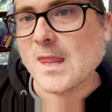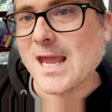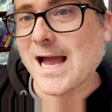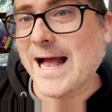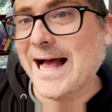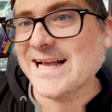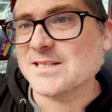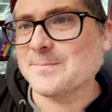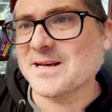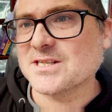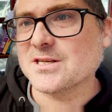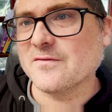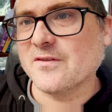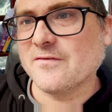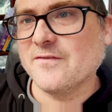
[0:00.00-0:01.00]

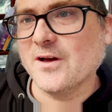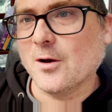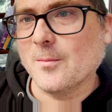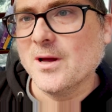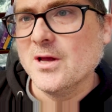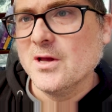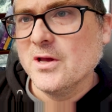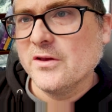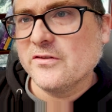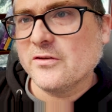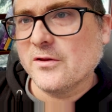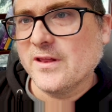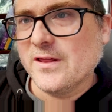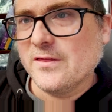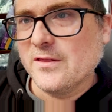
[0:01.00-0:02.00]
aspects of the film
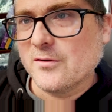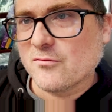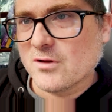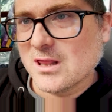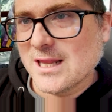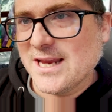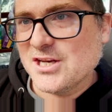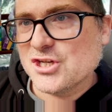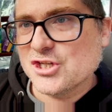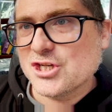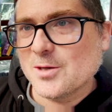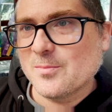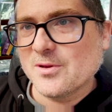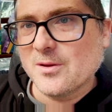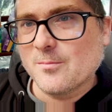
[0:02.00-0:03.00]
so that the relationship of